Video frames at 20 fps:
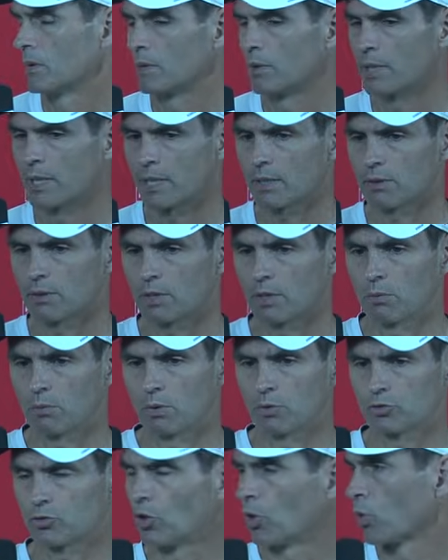Yeah,
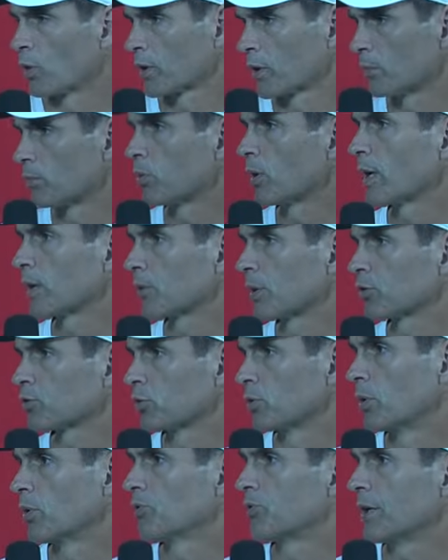well, it's still a work in progress.
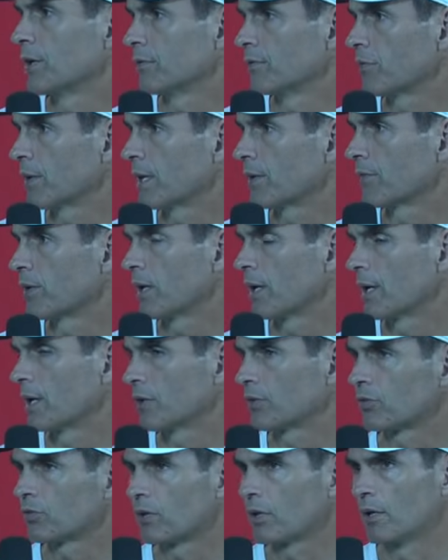We're rotating five
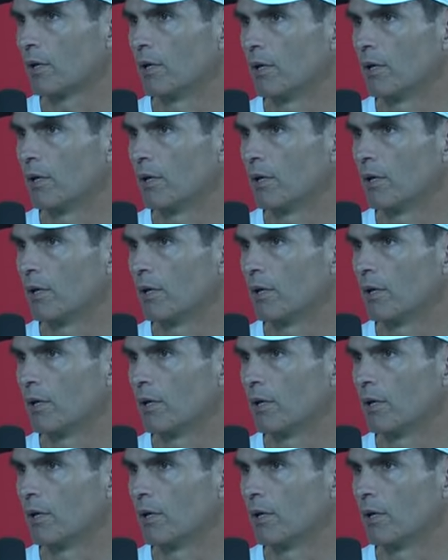guys.